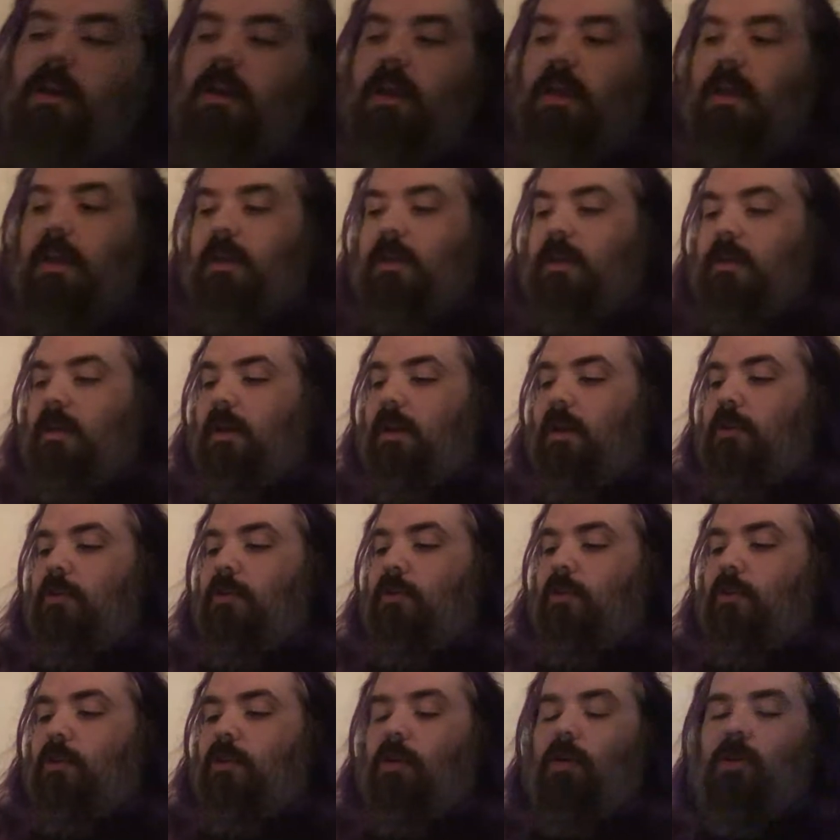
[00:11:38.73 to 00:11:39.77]
And
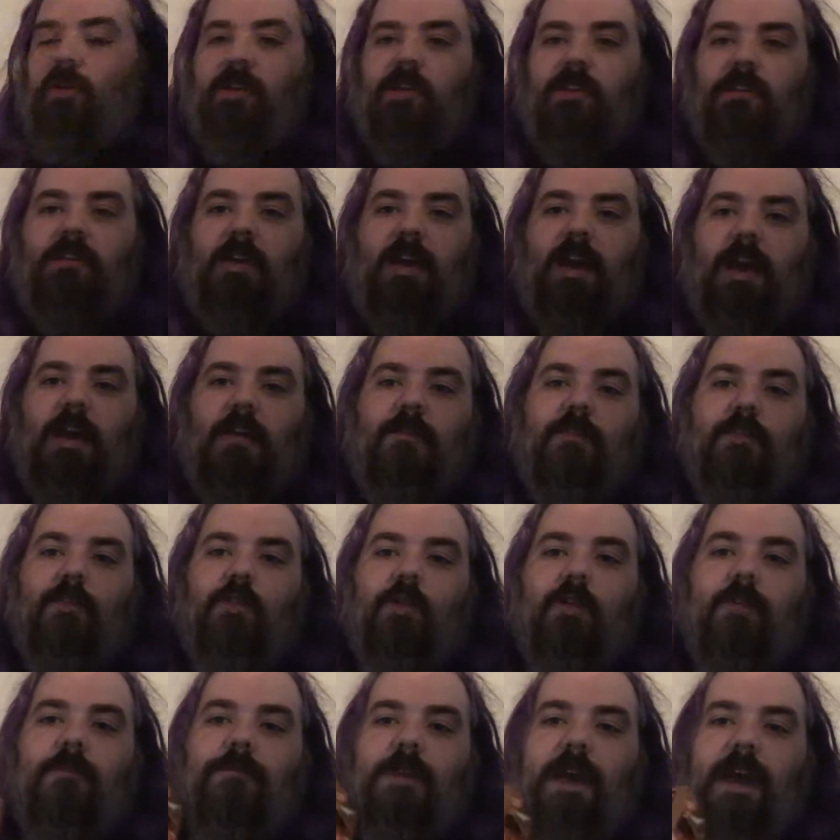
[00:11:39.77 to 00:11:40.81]
your goal is to have
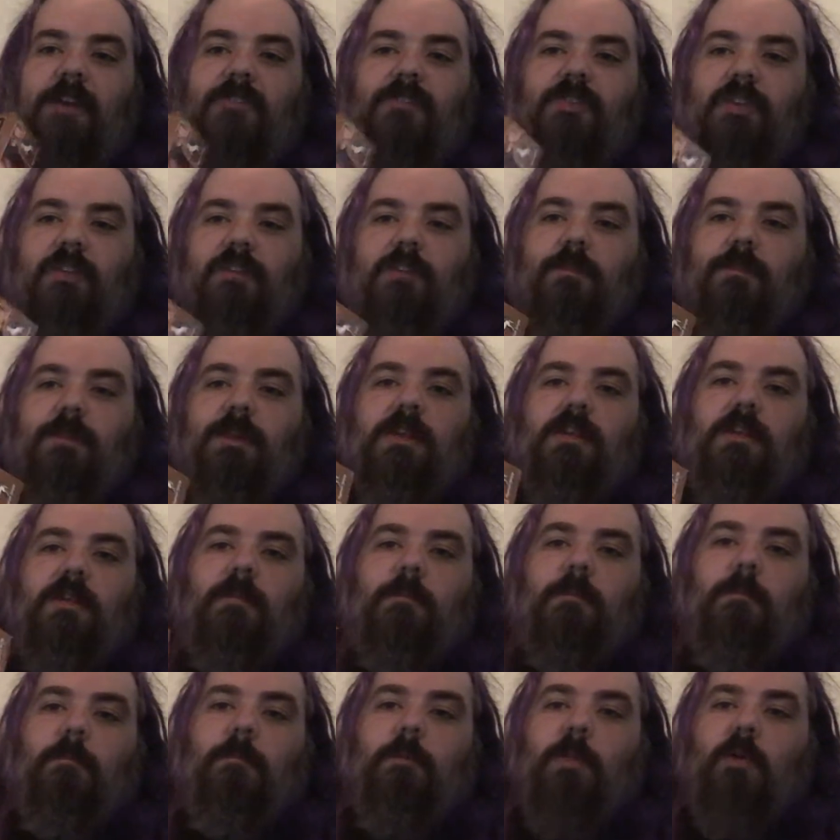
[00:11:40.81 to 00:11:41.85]
your fashions be
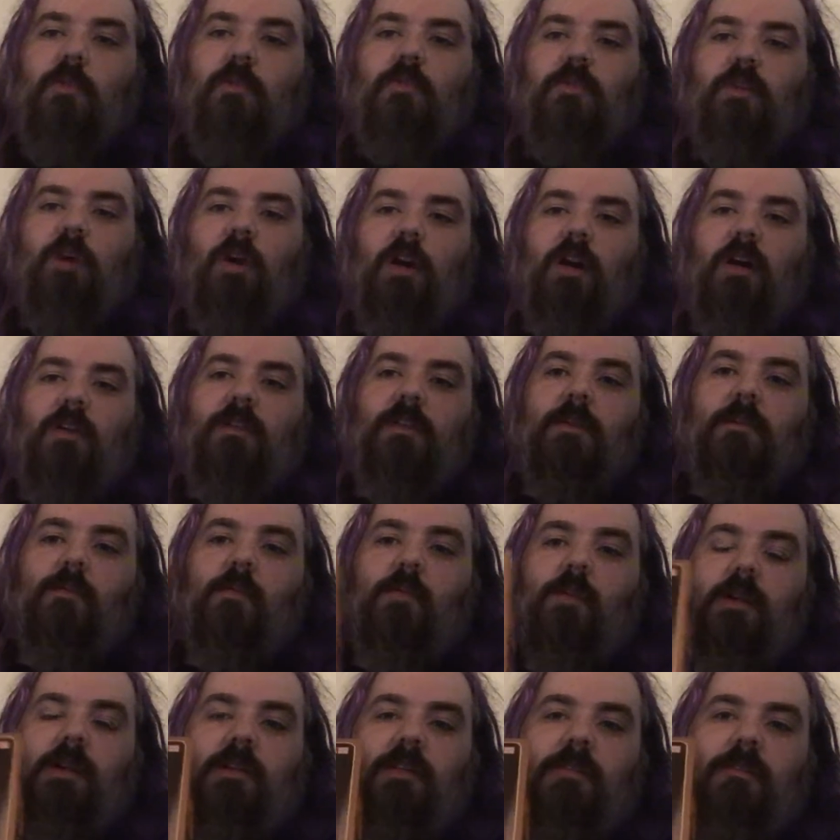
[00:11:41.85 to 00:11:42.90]
the most awesome
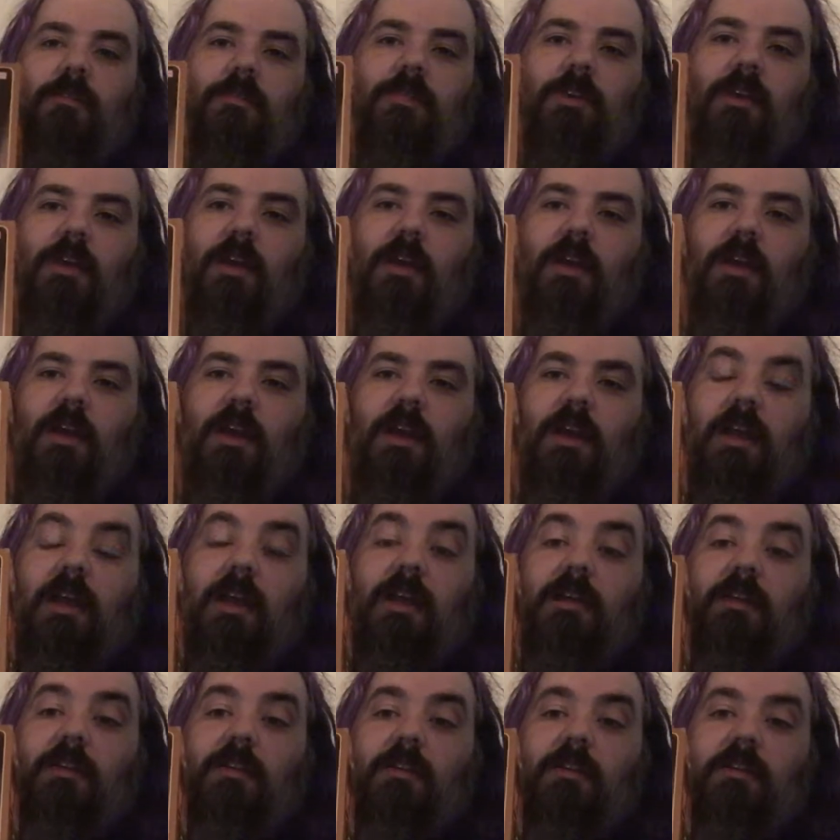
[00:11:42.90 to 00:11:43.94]
ones
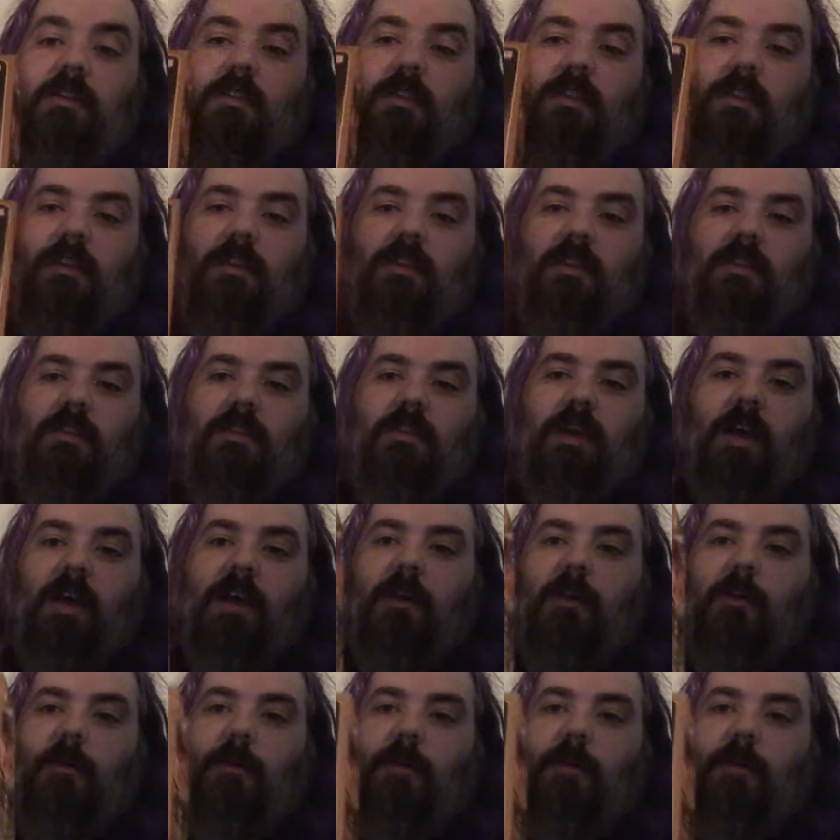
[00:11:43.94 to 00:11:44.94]
in the entire